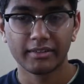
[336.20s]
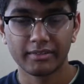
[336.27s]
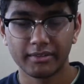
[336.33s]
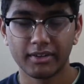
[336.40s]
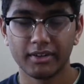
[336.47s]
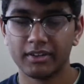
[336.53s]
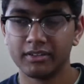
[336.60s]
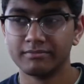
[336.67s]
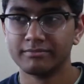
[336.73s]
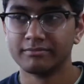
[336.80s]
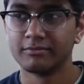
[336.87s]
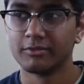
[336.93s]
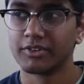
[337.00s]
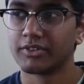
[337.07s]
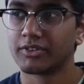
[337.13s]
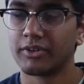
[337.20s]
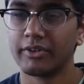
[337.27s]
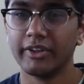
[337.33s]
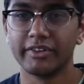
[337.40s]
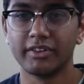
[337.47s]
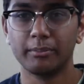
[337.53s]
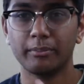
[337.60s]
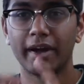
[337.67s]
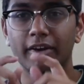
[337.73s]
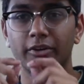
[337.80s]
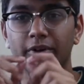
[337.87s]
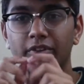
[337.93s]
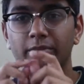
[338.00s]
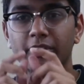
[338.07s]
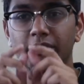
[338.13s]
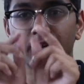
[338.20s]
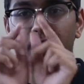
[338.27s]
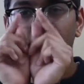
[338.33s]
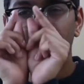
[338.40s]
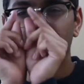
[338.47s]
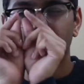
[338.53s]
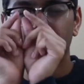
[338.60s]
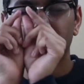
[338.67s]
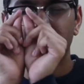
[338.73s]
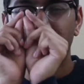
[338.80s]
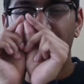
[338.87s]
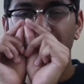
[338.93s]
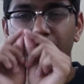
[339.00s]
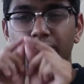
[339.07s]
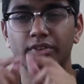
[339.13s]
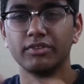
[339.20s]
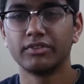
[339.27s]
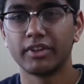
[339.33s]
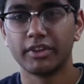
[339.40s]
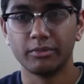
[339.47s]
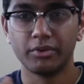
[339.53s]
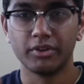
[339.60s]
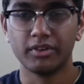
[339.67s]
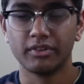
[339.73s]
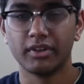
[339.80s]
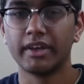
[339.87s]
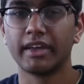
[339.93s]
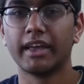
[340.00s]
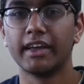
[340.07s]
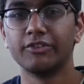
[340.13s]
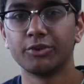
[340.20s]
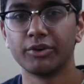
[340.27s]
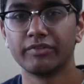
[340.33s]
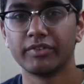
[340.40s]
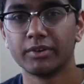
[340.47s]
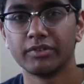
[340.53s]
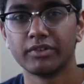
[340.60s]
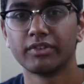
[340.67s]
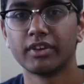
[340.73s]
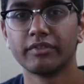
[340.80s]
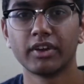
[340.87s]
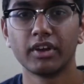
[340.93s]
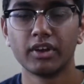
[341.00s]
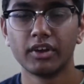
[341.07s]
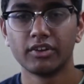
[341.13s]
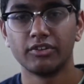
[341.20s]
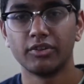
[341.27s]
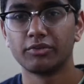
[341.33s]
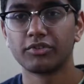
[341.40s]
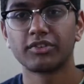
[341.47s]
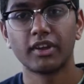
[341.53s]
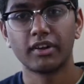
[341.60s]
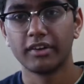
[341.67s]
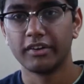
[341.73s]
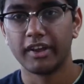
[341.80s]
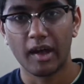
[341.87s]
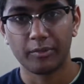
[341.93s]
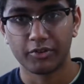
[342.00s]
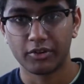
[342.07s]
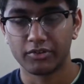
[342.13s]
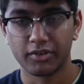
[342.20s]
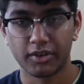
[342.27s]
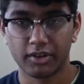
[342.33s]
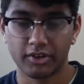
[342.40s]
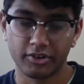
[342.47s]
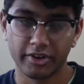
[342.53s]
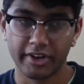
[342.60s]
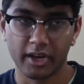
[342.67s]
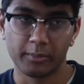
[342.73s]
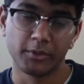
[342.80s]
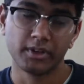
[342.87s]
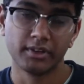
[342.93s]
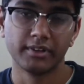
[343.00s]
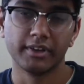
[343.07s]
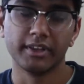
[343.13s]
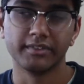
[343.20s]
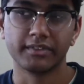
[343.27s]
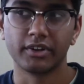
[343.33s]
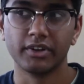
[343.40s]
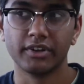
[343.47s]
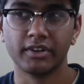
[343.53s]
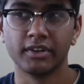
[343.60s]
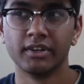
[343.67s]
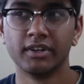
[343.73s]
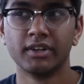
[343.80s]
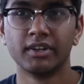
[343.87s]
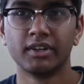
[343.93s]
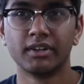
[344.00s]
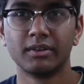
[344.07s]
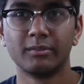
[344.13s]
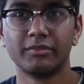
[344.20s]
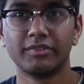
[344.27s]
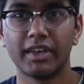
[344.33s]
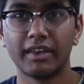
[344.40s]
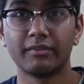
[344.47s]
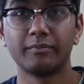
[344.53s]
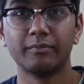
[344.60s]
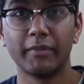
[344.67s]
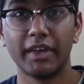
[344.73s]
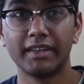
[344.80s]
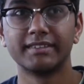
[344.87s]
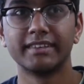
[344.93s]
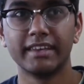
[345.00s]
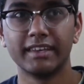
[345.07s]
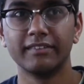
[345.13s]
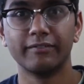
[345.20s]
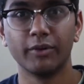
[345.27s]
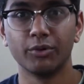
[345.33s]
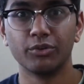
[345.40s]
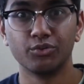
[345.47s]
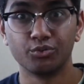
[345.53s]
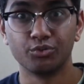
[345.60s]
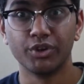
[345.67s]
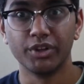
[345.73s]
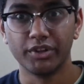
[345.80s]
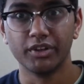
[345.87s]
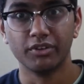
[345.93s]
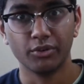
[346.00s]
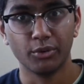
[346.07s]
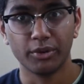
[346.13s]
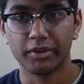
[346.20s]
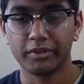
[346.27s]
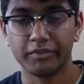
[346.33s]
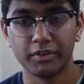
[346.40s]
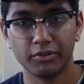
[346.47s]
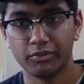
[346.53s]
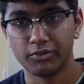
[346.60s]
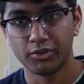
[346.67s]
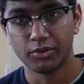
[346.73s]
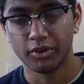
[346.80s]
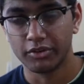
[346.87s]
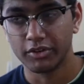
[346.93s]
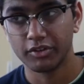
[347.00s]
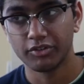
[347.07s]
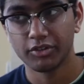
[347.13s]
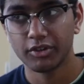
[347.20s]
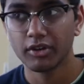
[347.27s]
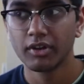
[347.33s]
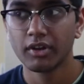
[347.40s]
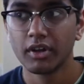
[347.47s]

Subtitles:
what's it called? Like the micro SD cards, you know, the tiny ones that you put in like Android phones and stuff. Don't just get an adapter and stick it in your camera. It's gonna make taking photos really annoying if you shoot on digital.